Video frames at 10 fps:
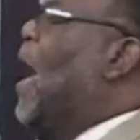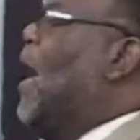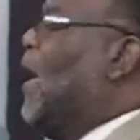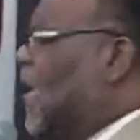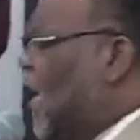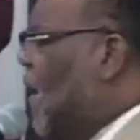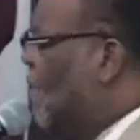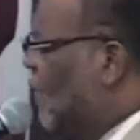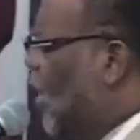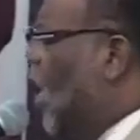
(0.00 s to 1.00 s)
Give
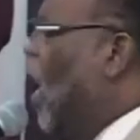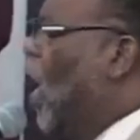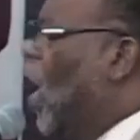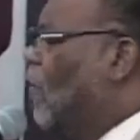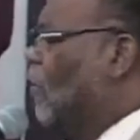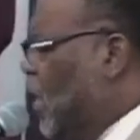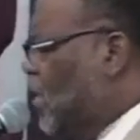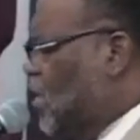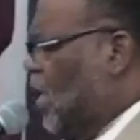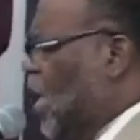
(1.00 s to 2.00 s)
glory
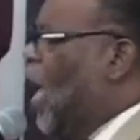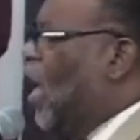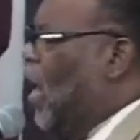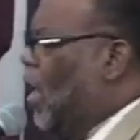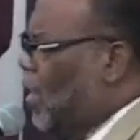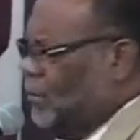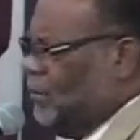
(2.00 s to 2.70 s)
to God.